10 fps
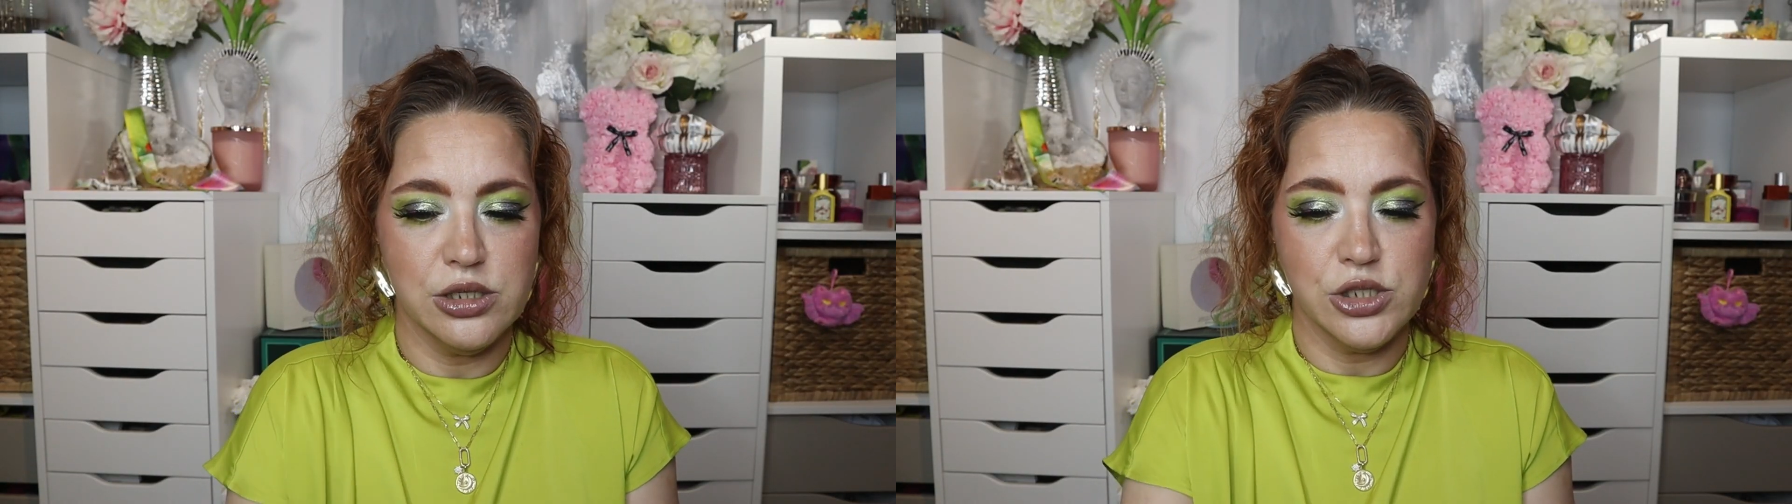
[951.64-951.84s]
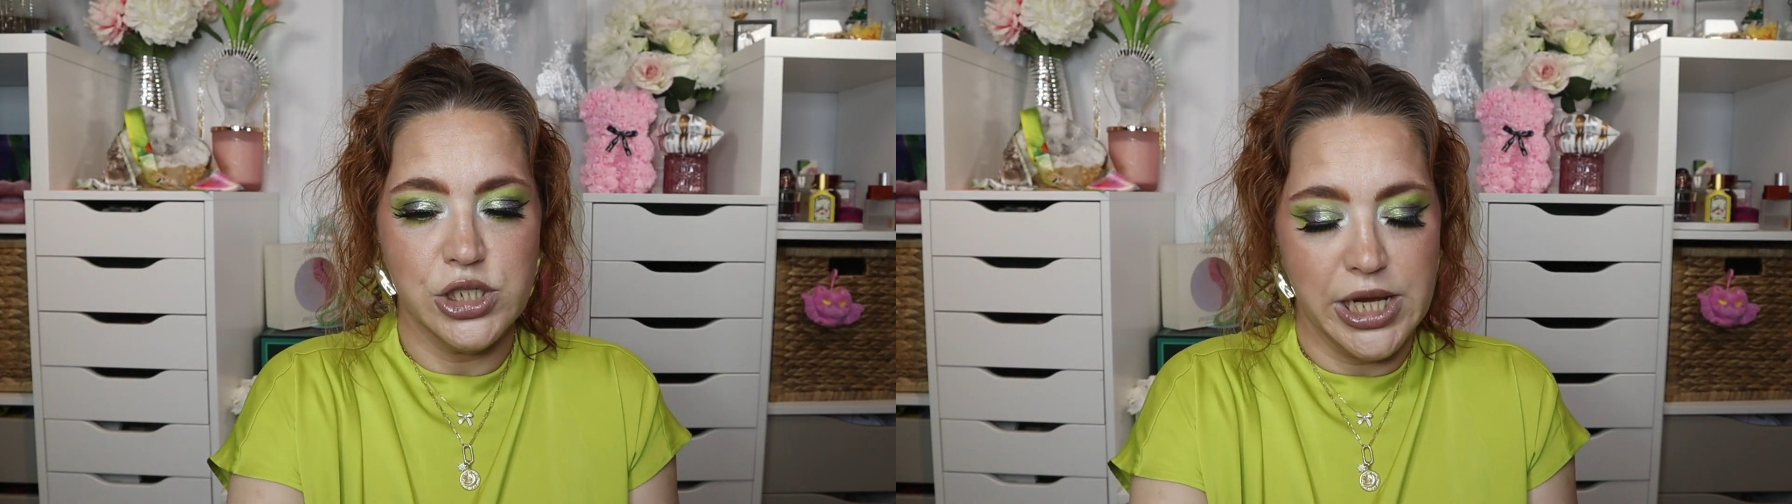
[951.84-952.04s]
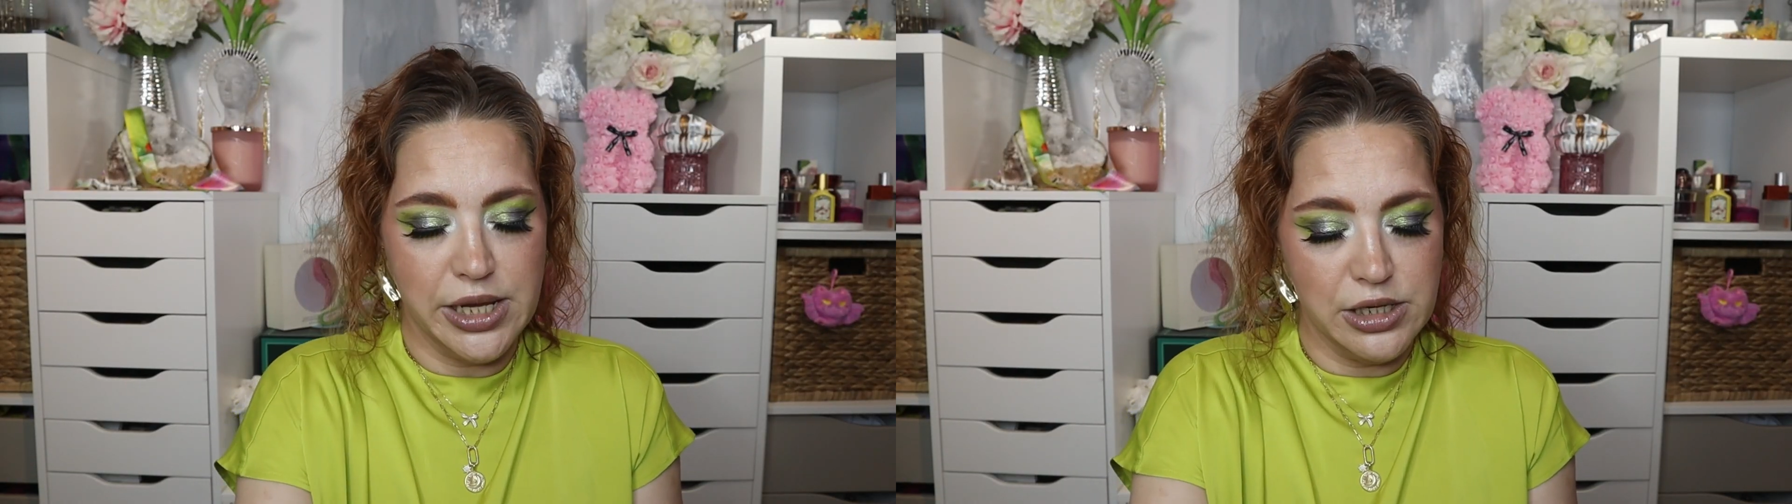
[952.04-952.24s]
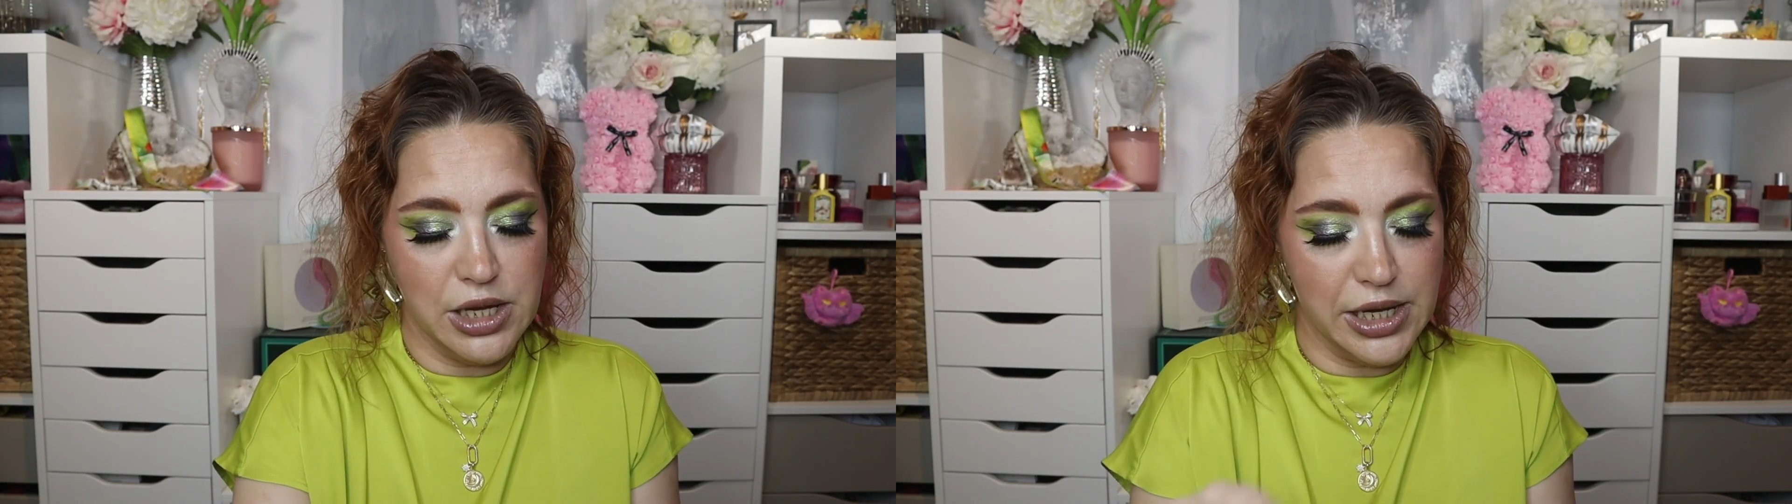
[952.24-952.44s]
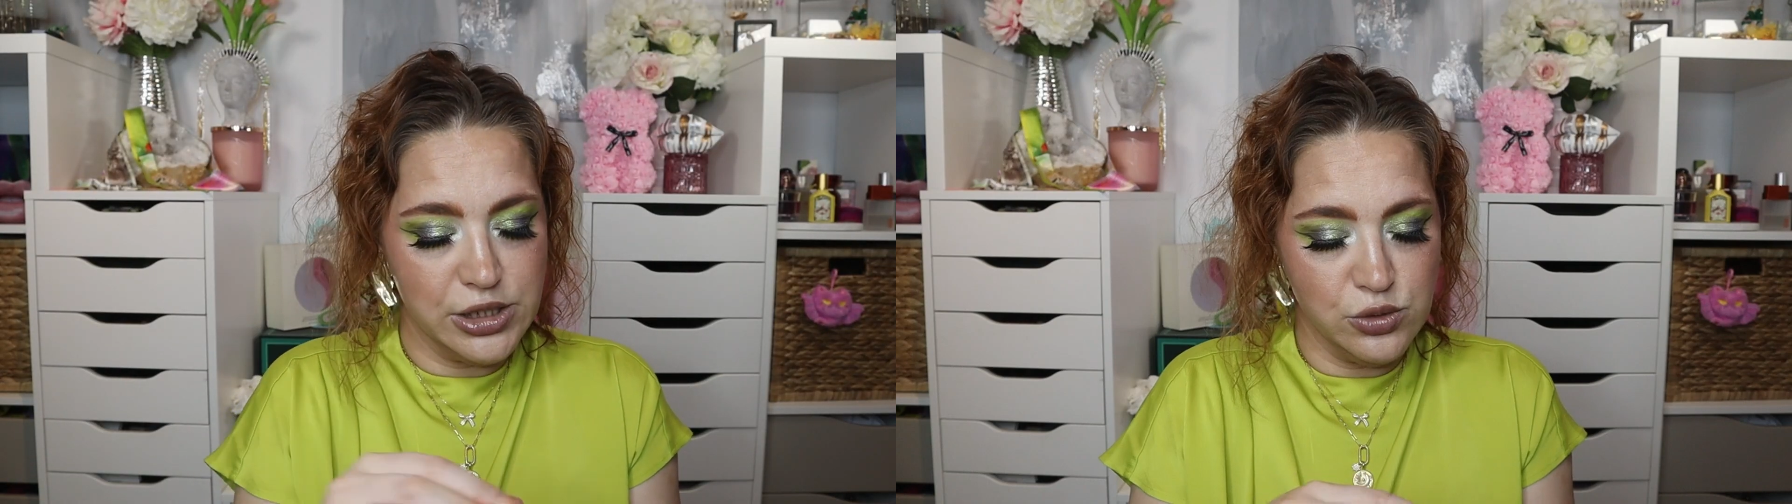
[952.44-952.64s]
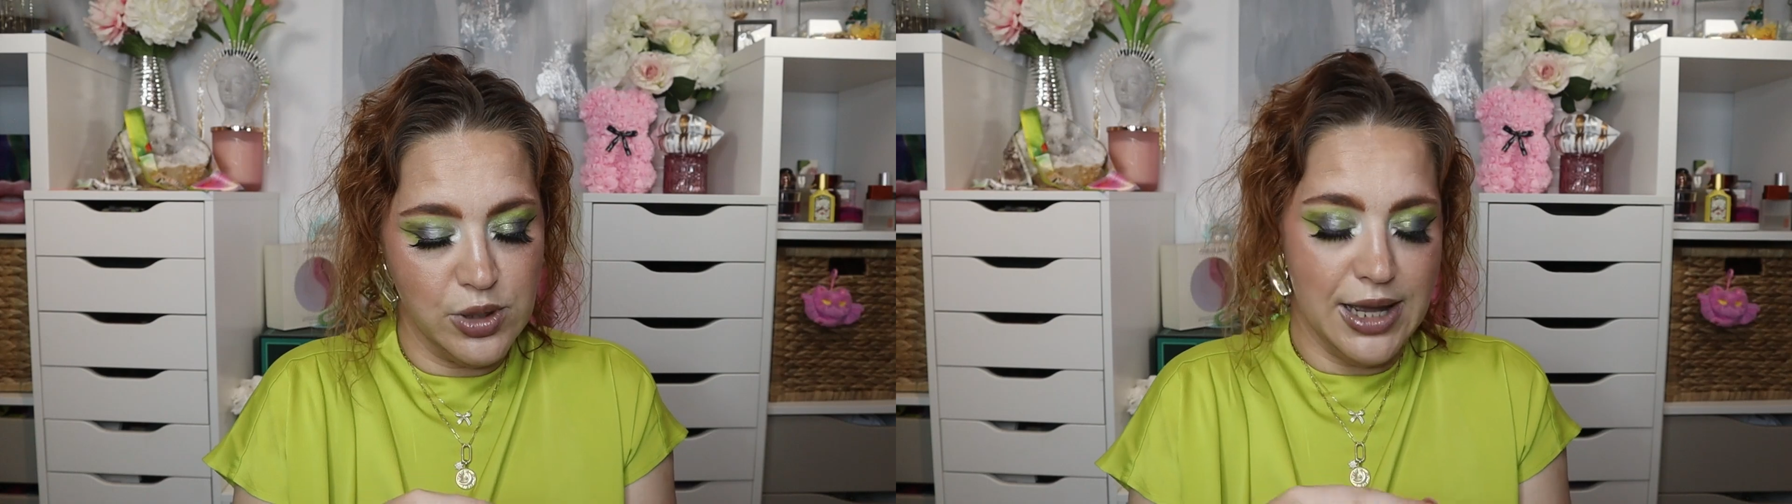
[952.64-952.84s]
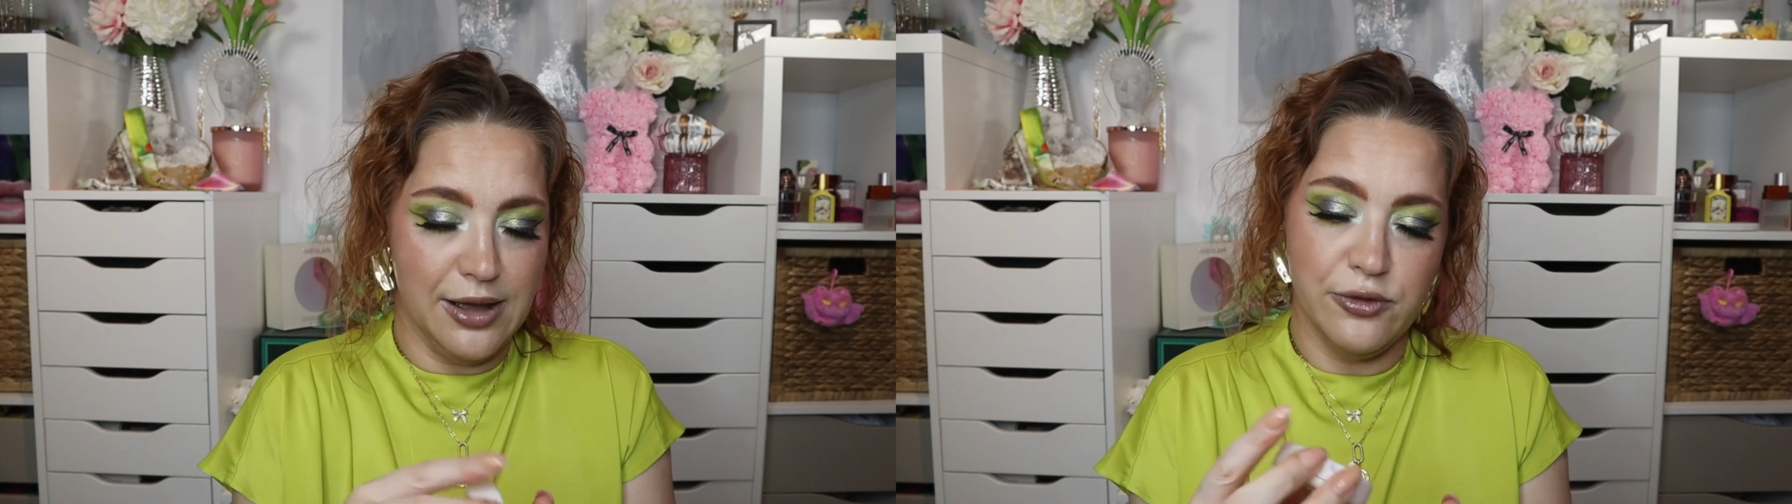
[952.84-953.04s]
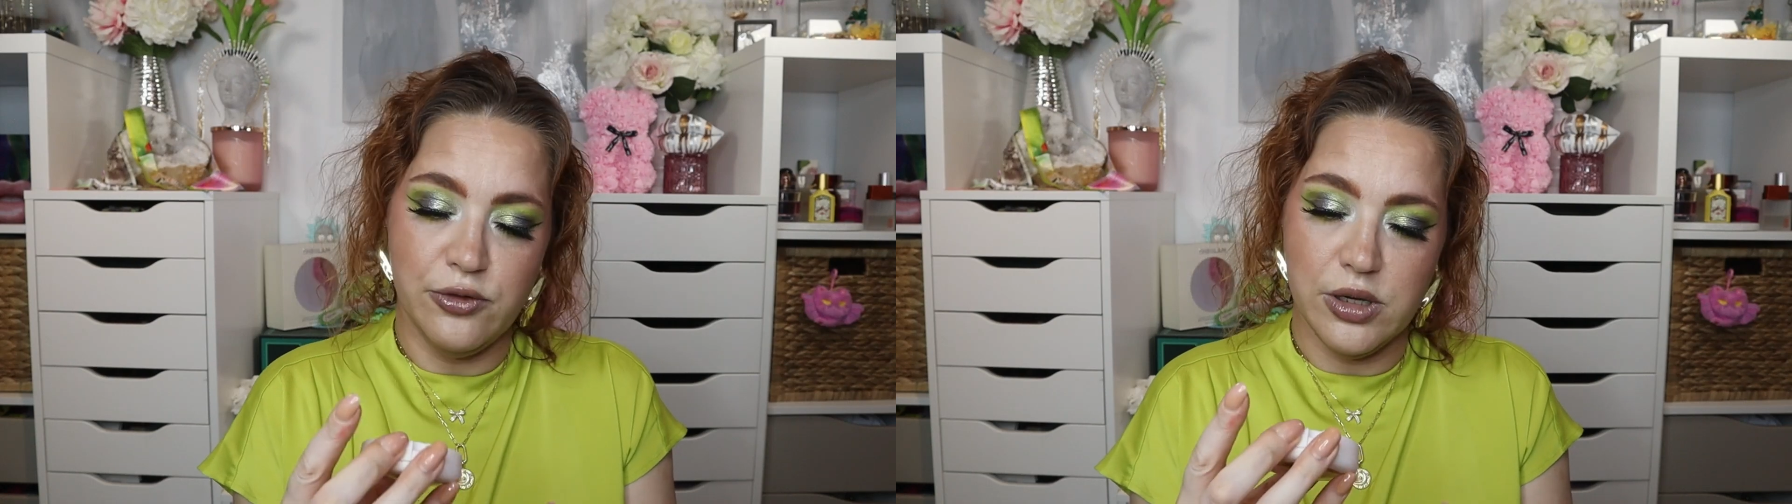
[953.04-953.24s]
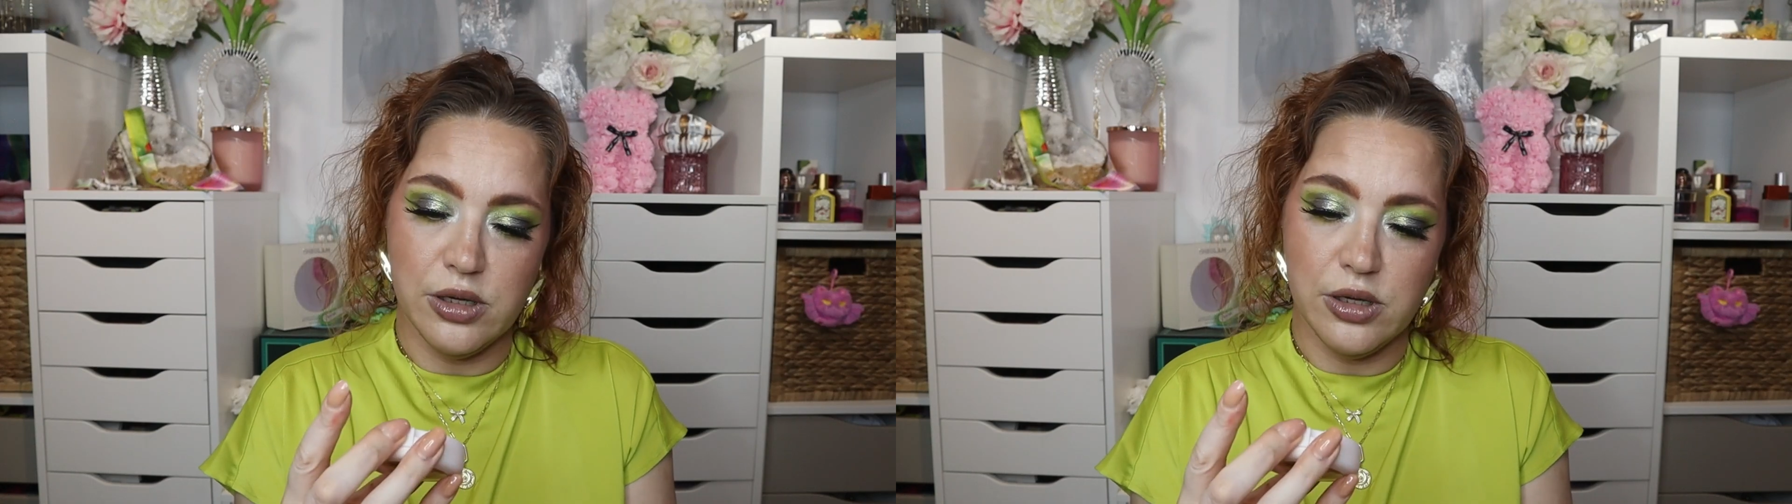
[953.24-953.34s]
shade. I do have